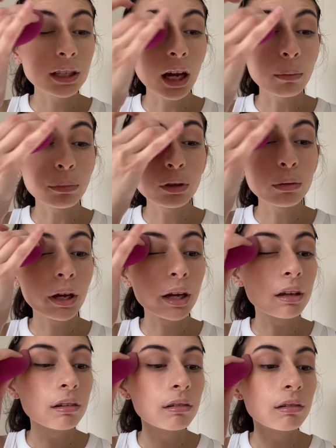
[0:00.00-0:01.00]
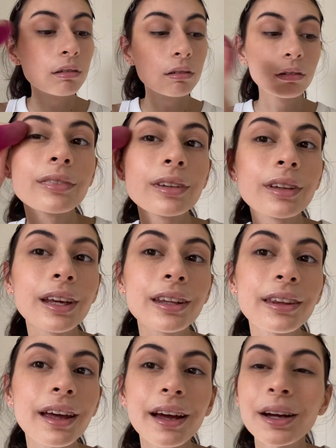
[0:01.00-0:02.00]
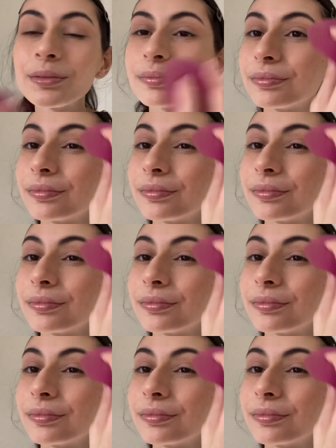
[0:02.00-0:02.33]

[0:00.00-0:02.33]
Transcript: tap it away like that.